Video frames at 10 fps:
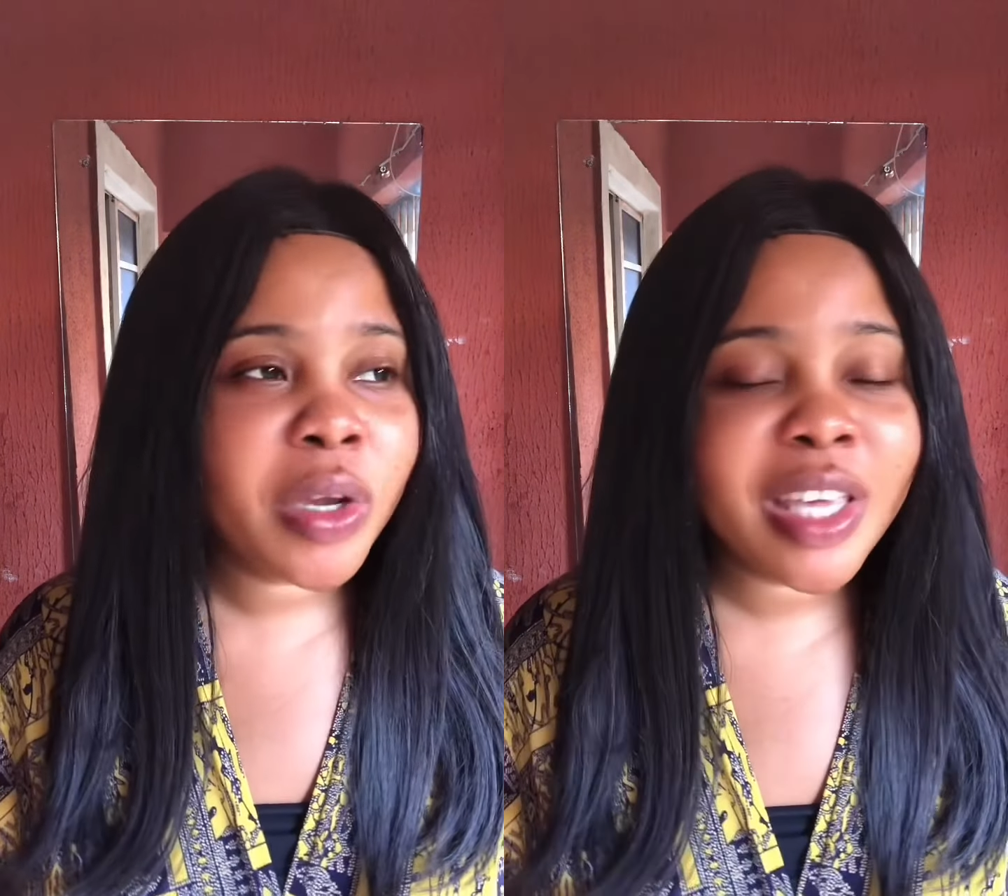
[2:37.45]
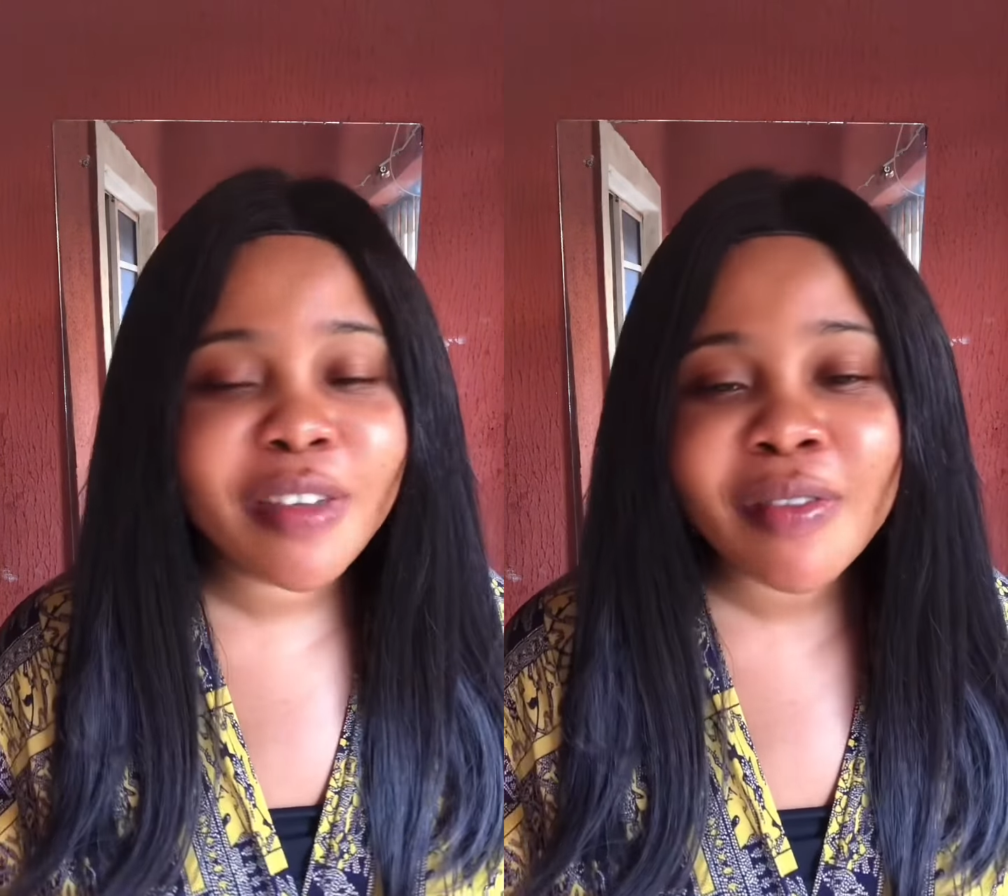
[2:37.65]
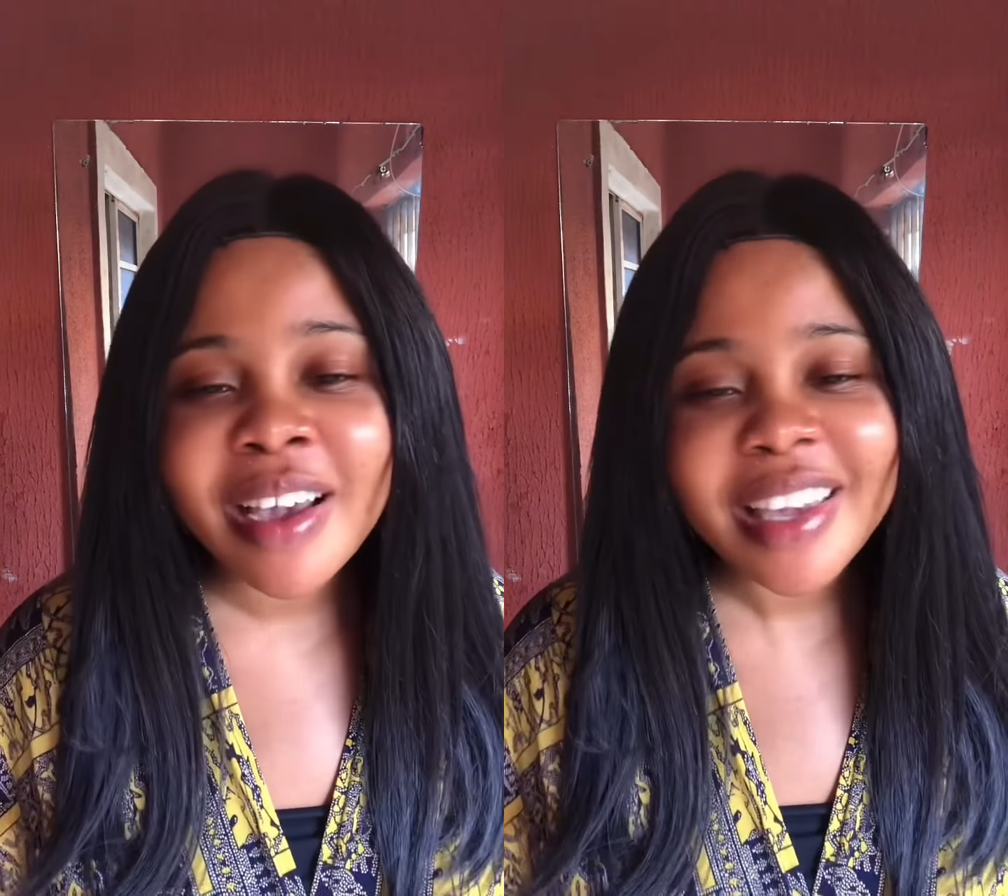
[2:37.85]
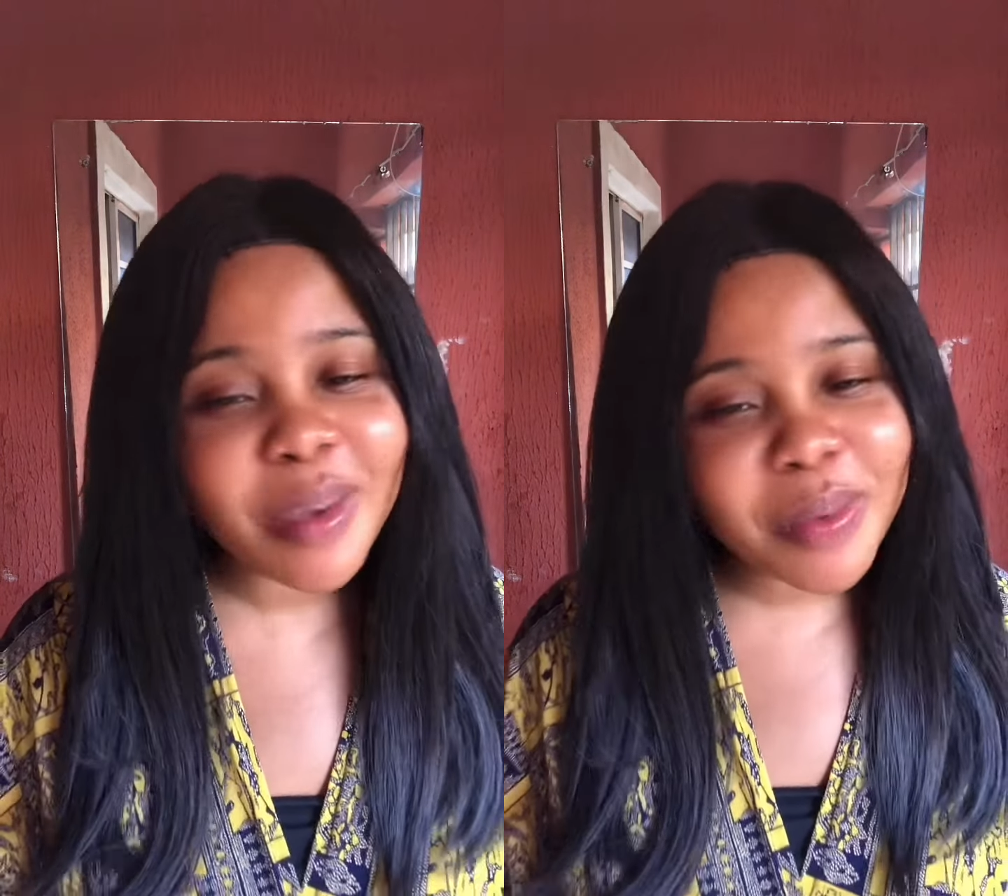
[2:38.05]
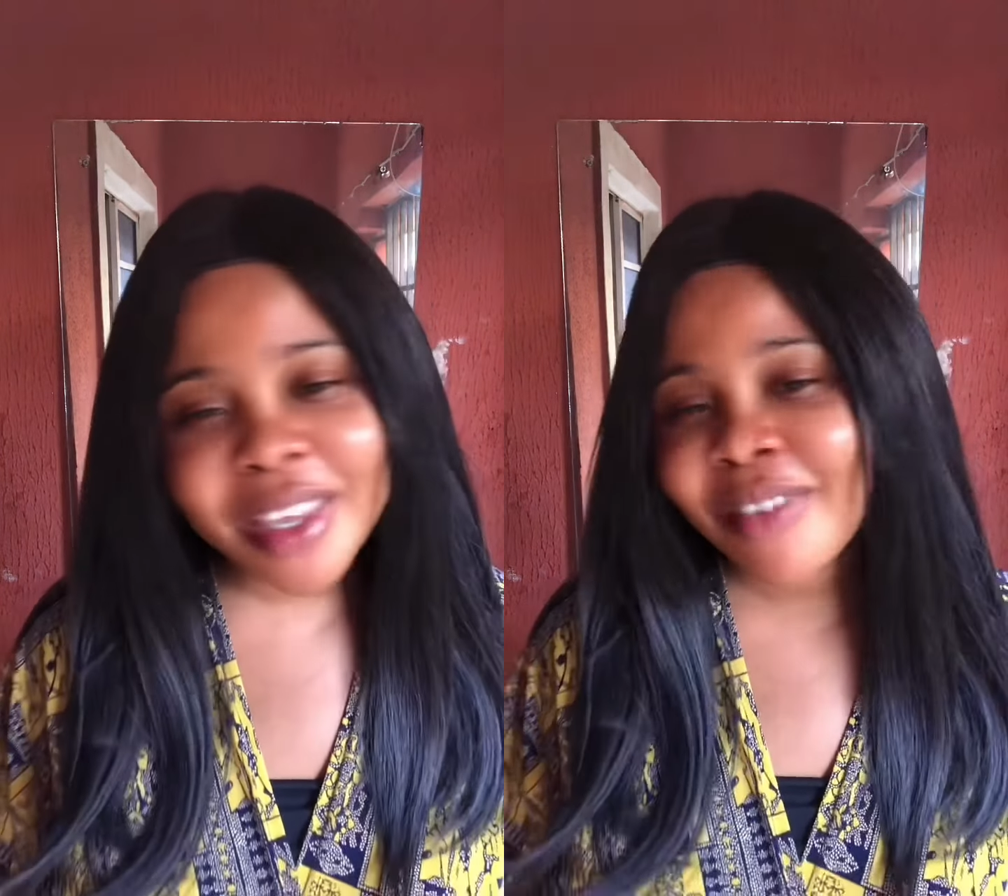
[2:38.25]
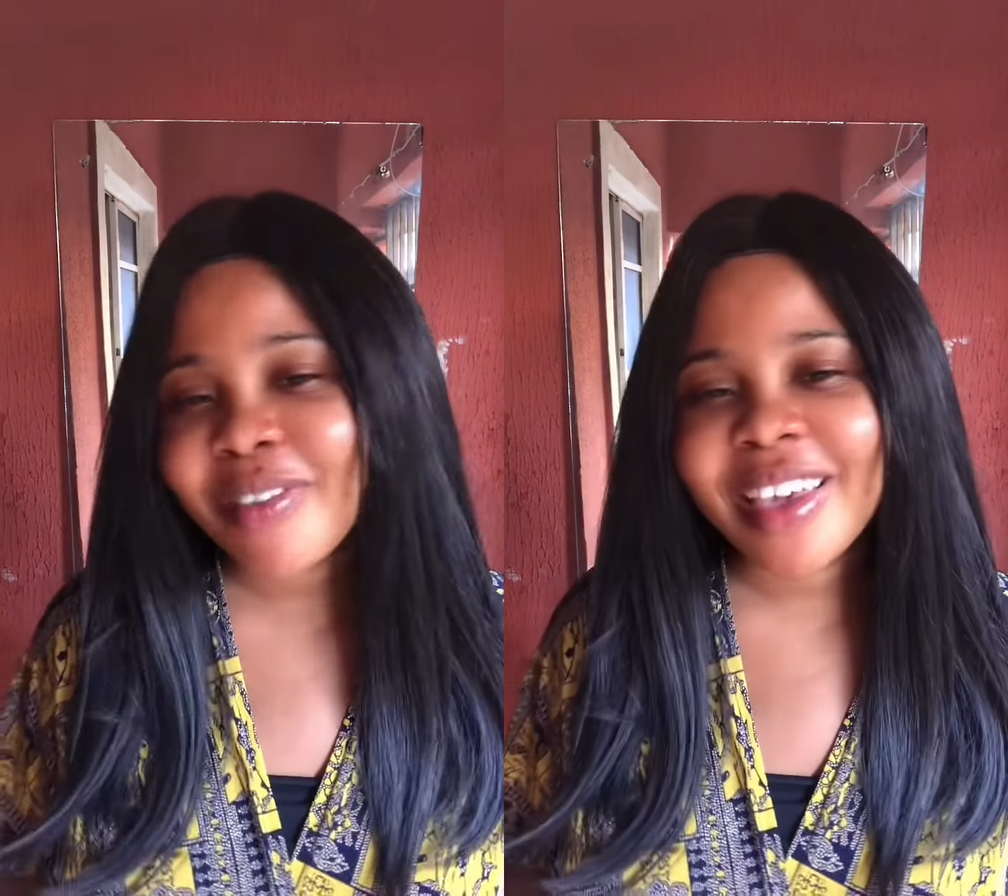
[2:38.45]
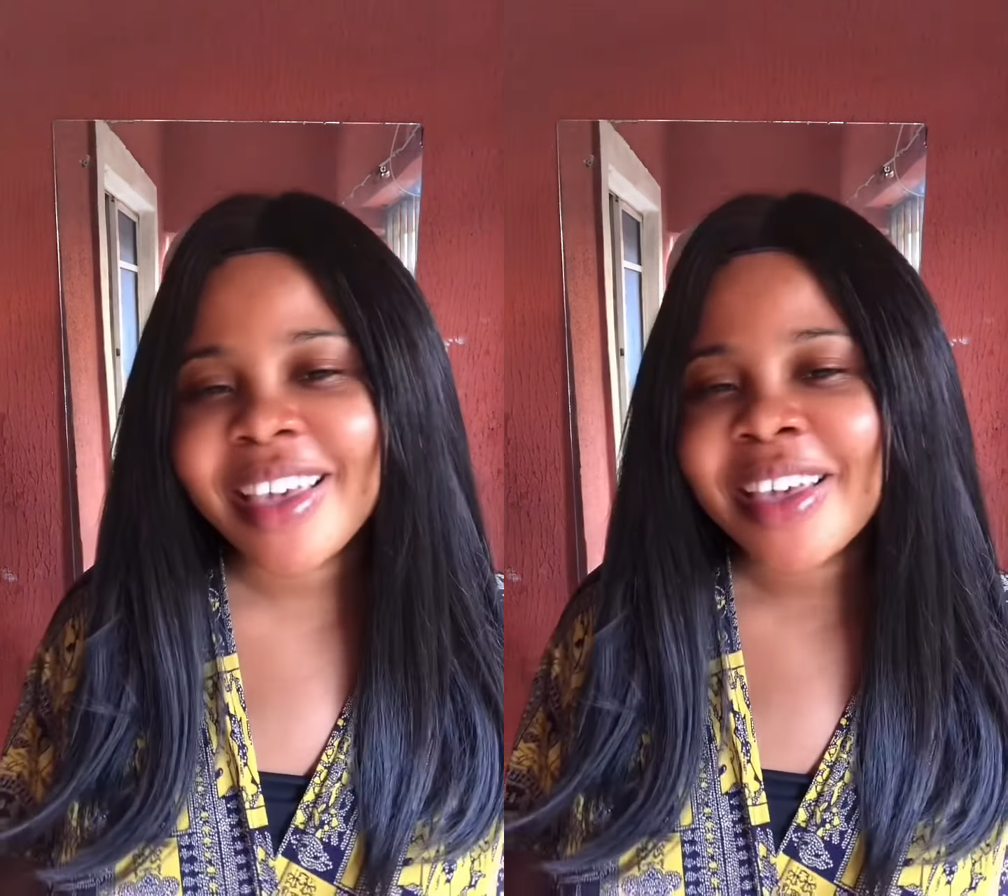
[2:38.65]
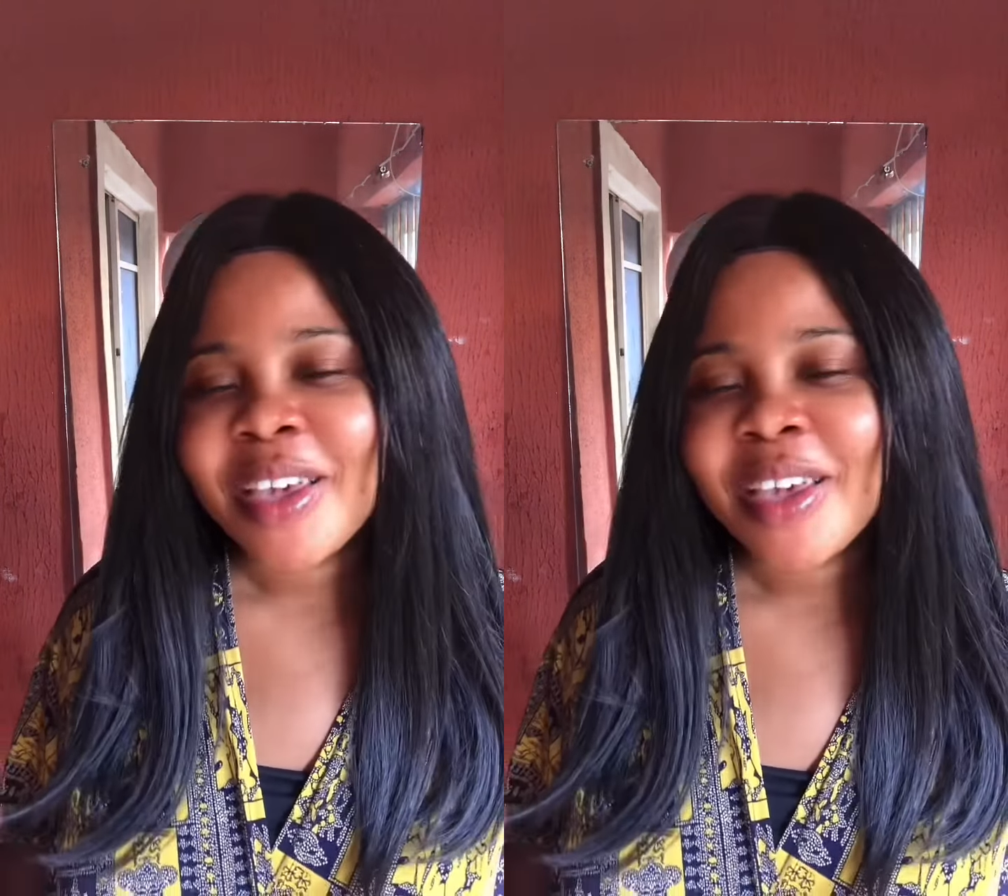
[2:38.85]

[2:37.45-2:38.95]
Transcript: giver, keep giving.